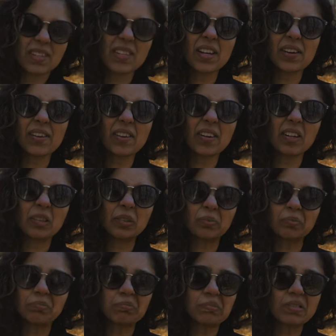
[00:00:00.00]
zero,
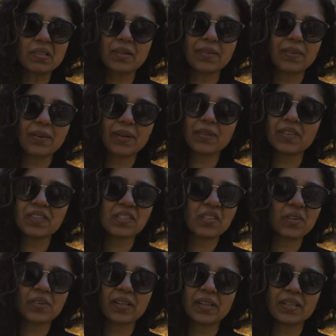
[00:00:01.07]
zero. It was
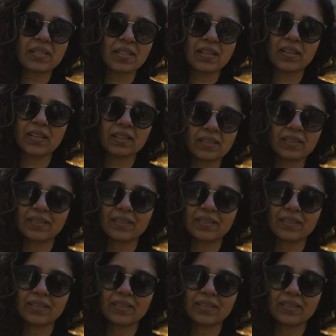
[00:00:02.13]
so easy.